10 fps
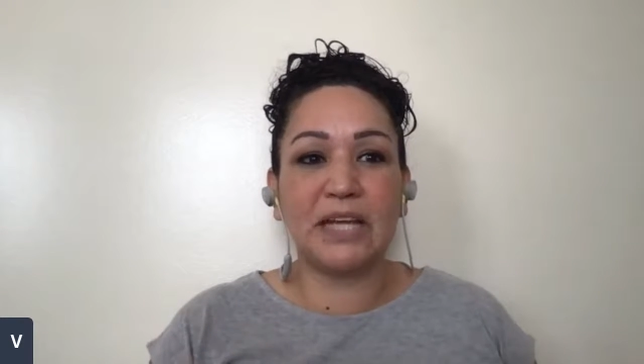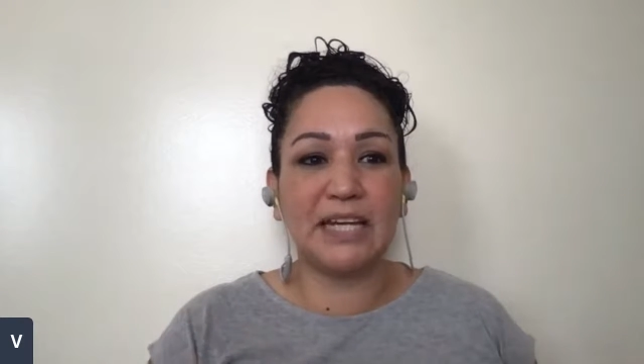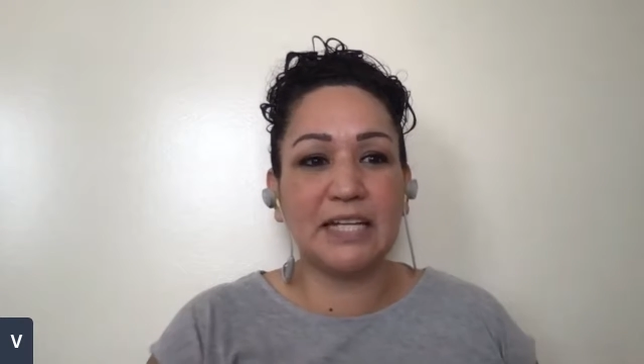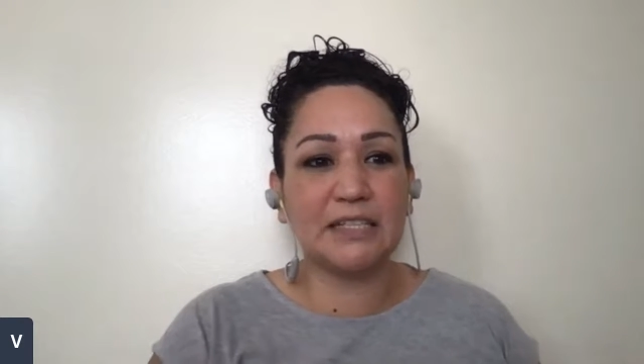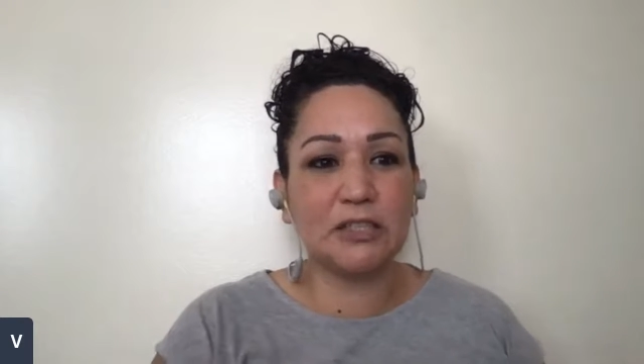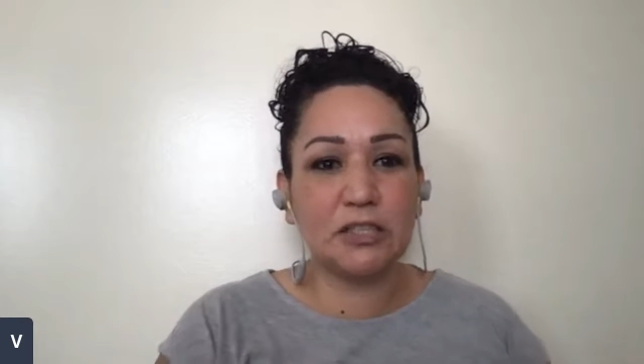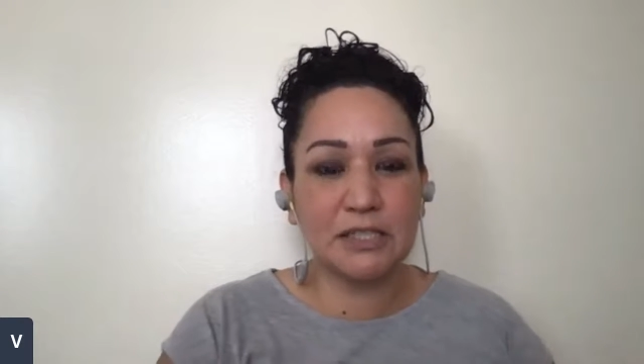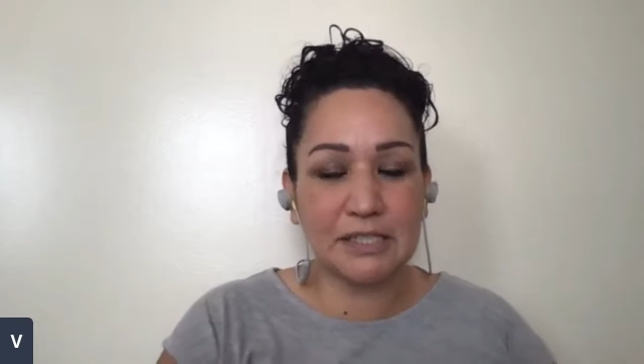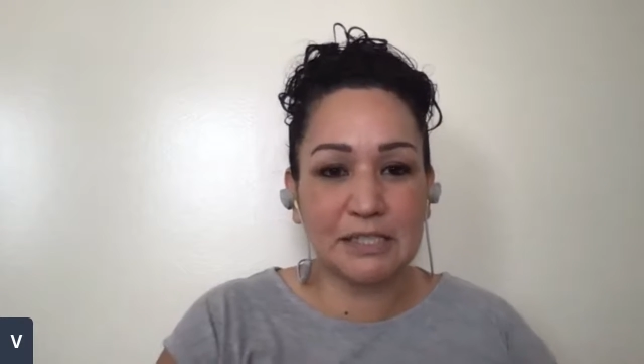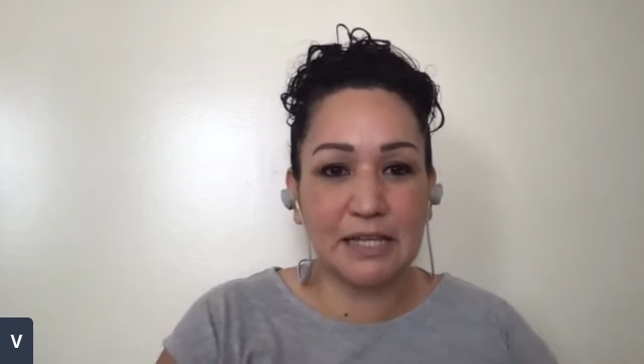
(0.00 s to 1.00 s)
and it
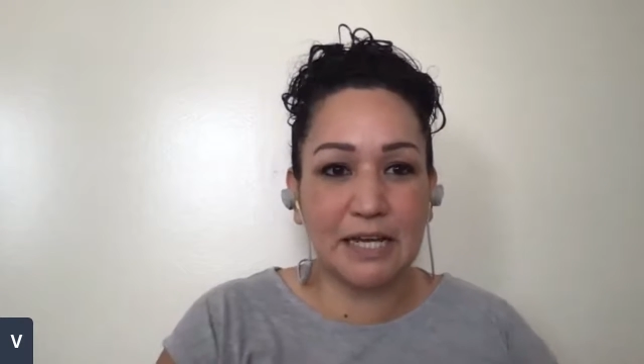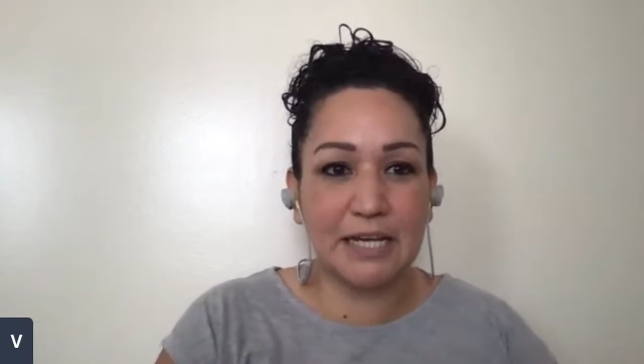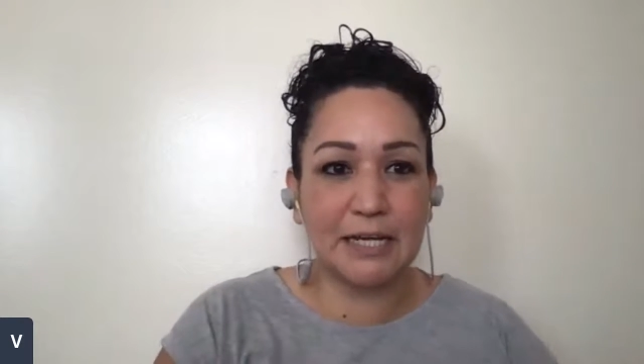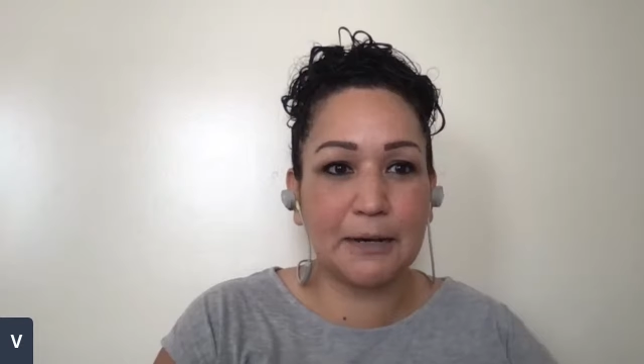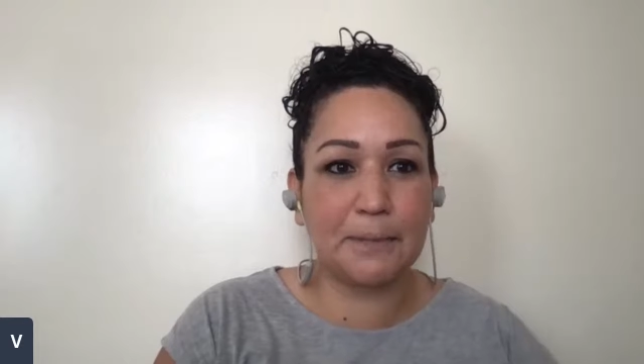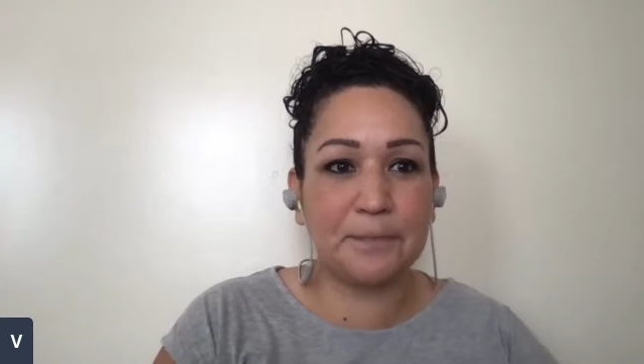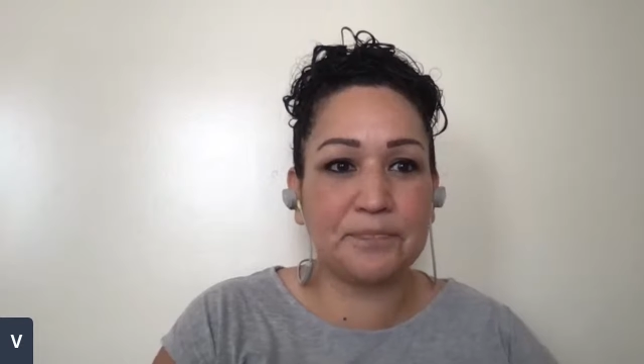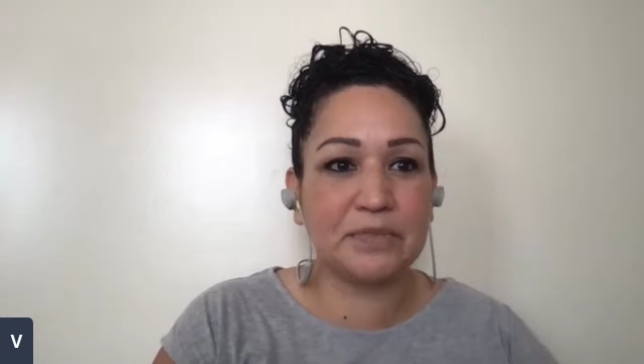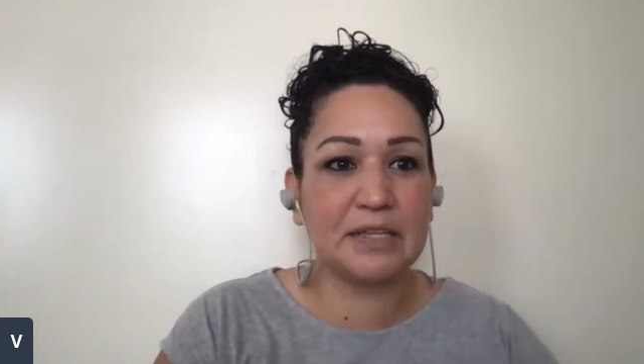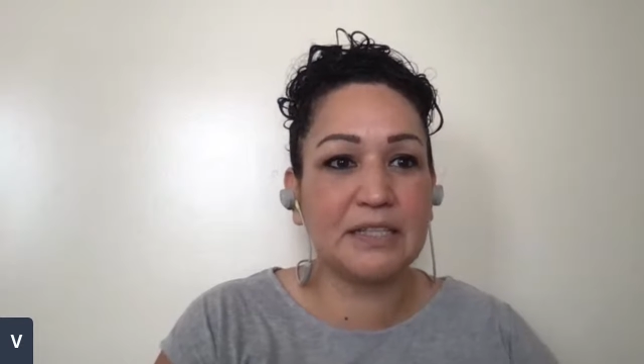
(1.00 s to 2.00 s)
looks like.
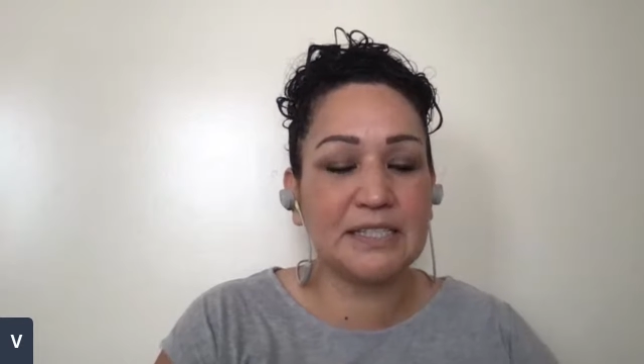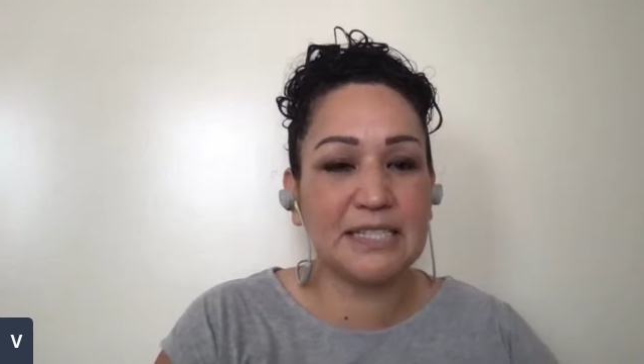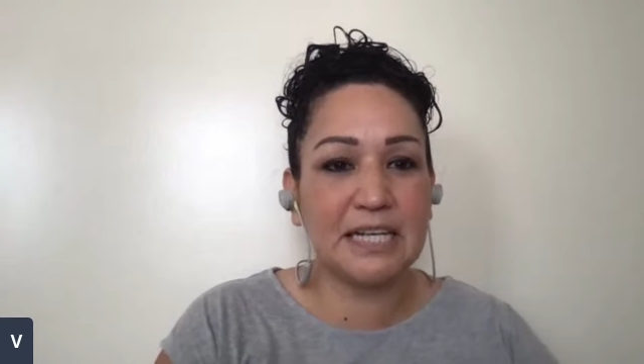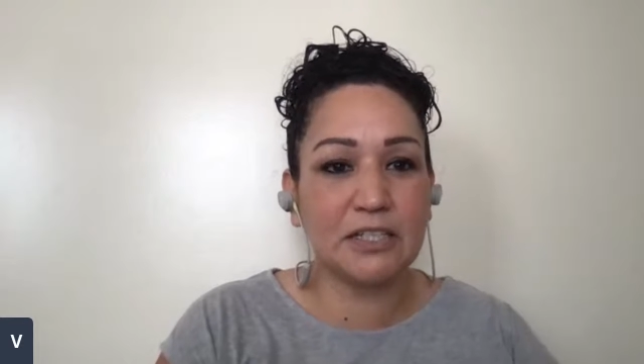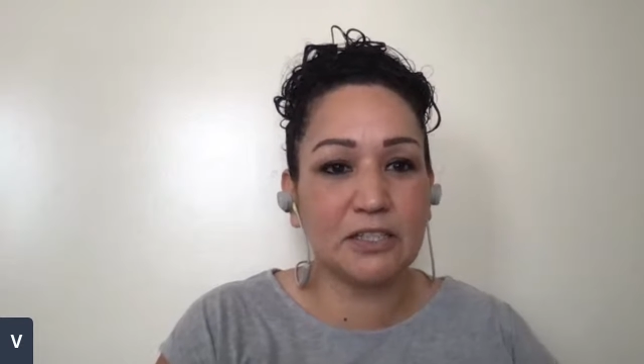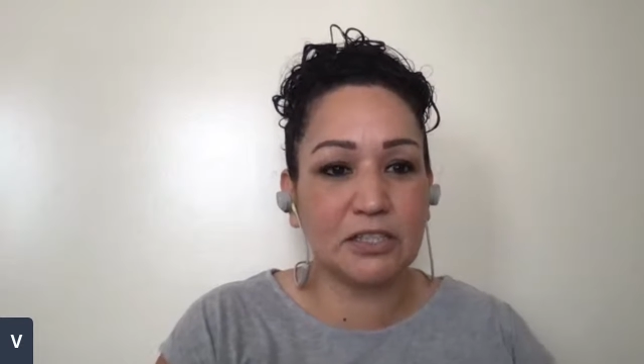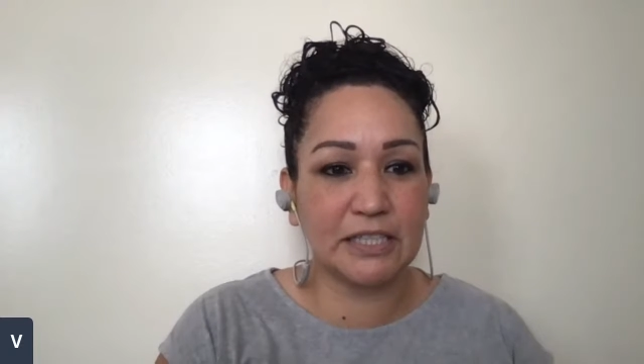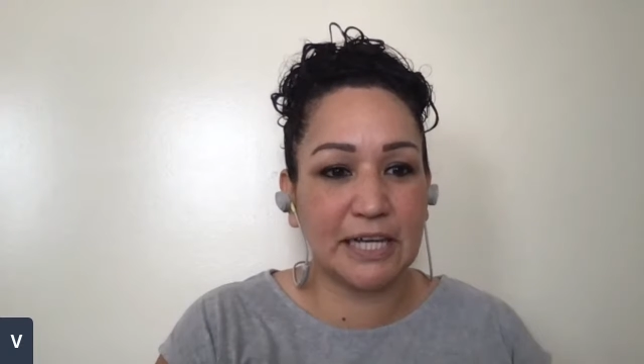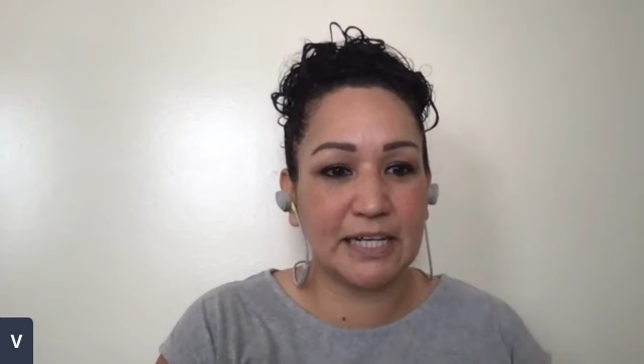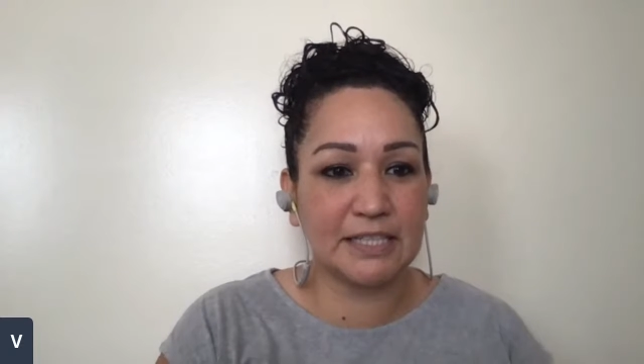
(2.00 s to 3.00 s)
Let's take a look
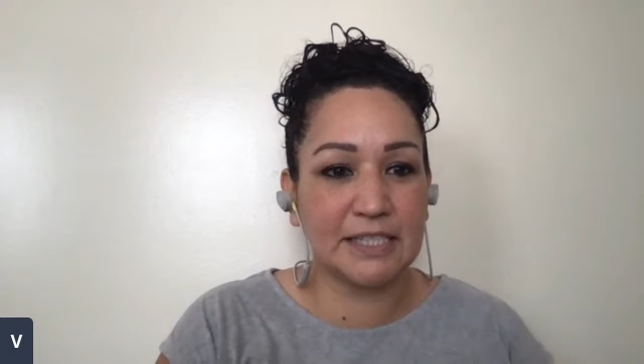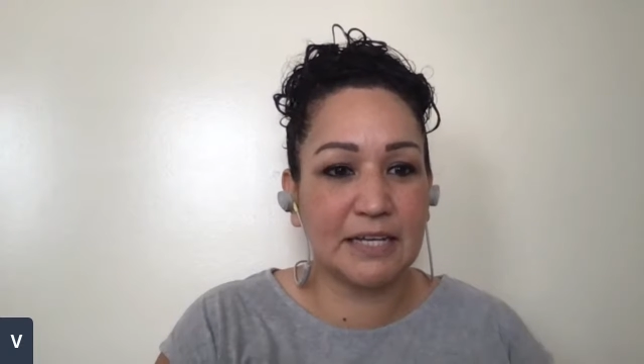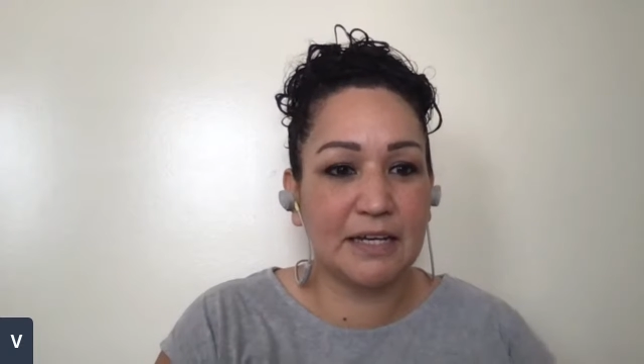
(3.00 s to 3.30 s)
at it.